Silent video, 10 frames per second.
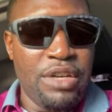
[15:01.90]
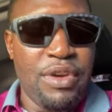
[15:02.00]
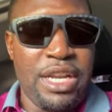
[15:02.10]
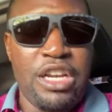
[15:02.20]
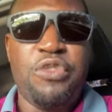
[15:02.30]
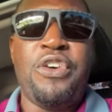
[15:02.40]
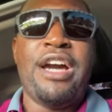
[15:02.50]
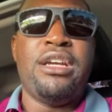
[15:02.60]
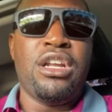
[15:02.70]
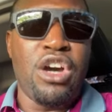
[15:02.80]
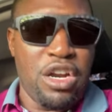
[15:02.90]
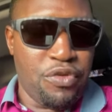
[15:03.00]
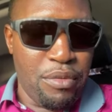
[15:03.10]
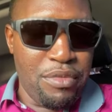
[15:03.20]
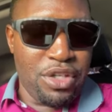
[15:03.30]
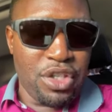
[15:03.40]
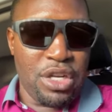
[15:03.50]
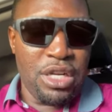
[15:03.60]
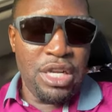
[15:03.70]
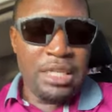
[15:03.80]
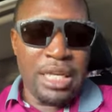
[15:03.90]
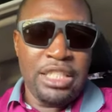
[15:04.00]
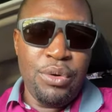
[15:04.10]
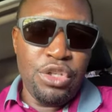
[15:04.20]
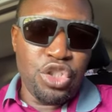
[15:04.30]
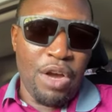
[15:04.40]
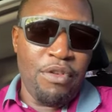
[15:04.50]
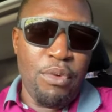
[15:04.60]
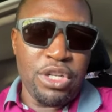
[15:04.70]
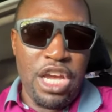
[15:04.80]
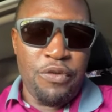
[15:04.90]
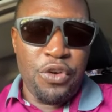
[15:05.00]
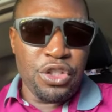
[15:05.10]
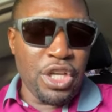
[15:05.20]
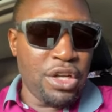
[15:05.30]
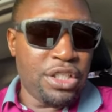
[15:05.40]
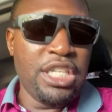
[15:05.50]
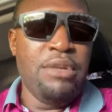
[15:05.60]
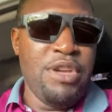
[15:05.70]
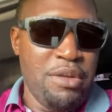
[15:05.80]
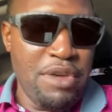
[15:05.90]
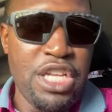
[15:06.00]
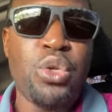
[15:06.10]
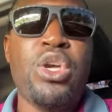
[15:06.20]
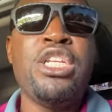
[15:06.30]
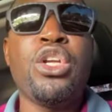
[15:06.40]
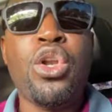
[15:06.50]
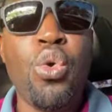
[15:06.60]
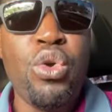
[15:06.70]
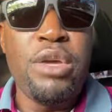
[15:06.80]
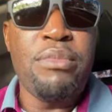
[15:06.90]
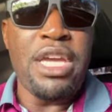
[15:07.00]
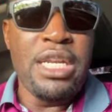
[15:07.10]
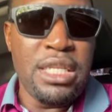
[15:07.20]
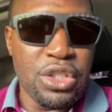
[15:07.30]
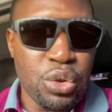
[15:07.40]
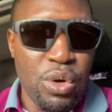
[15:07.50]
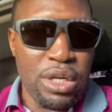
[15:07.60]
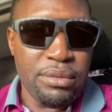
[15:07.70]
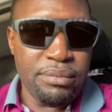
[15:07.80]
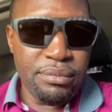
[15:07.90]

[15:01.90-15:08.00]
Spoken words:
given any final confirmation that he will travel, but efforts are still being made to include him in this squad.